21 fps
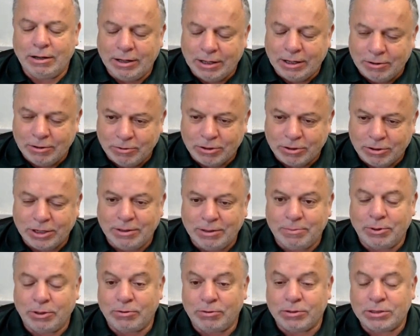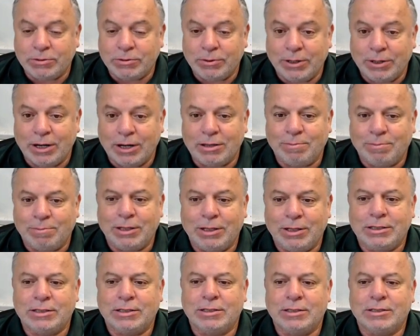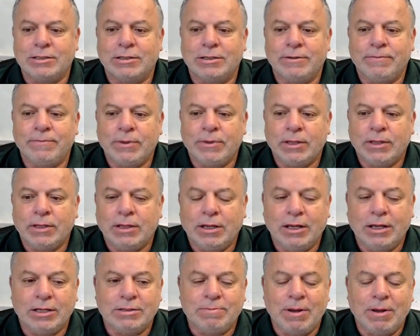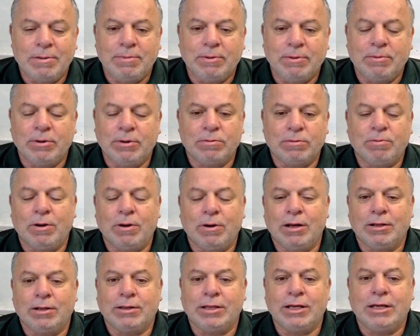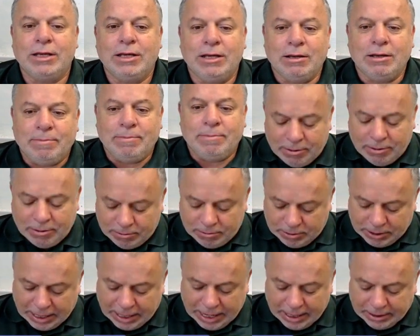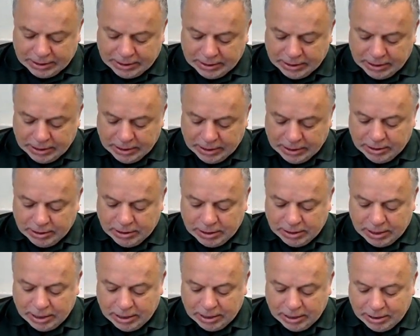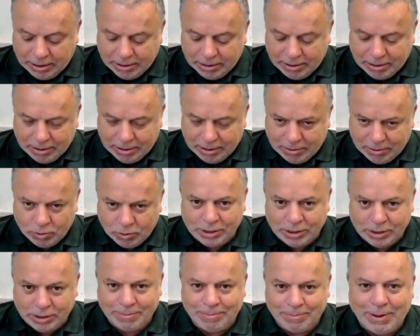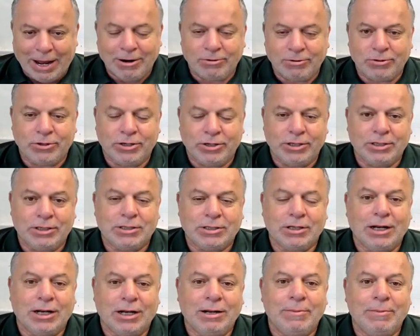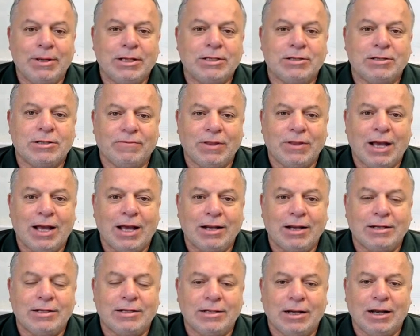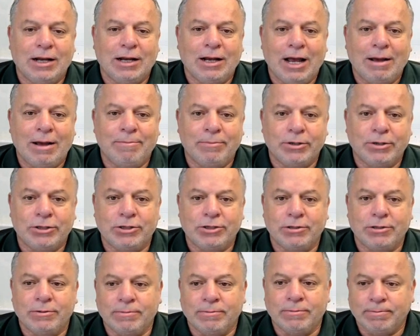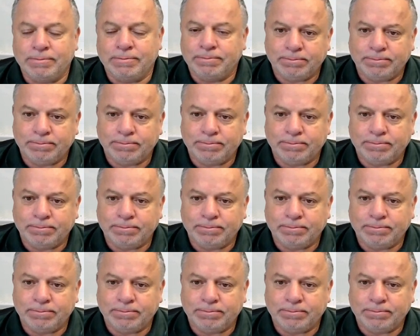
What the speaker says: in Orkney, but also in other places, it's maybe worthwhile thinking about that. What are the boundaries and limits of that ambition?